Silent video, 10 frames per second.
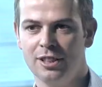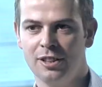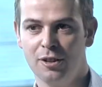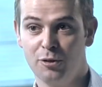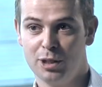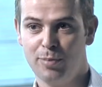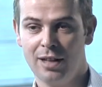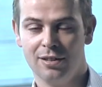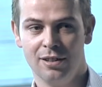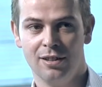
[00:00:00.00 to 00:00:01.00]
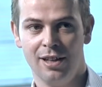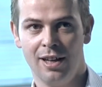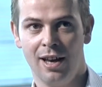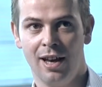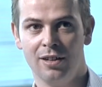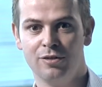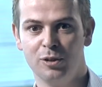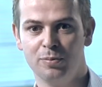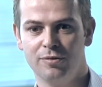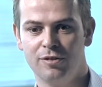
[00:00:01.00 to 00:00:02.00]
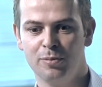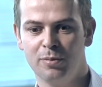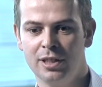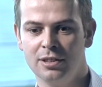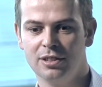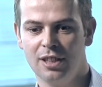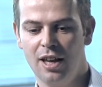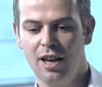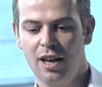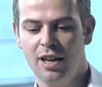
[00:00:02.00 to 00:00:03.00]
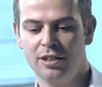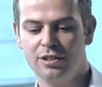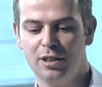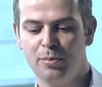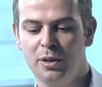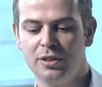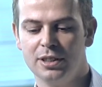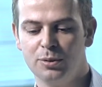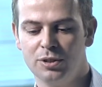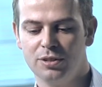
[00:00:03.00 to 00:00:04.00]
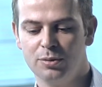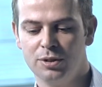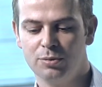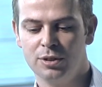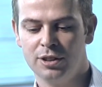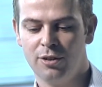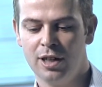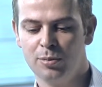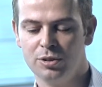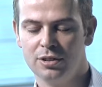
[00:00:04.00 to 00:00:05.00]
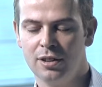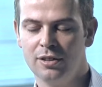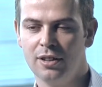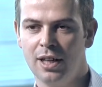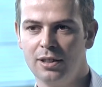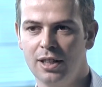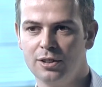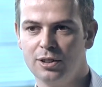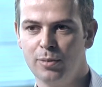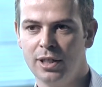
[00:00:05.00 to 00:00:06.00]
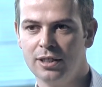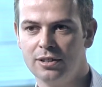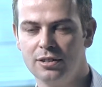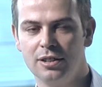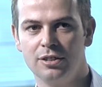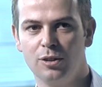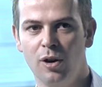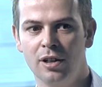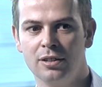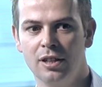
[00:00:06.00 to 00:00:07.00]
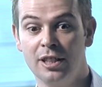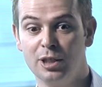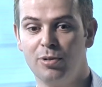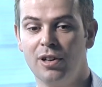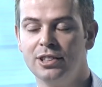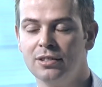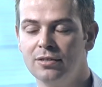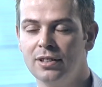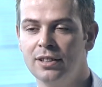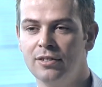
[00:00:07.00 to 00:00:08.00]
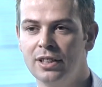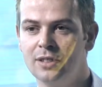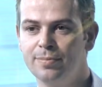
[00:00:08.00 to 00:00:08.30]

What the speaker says: see that the respect that he had from his community was incredible. So that to me is quite an inspirational thing, really.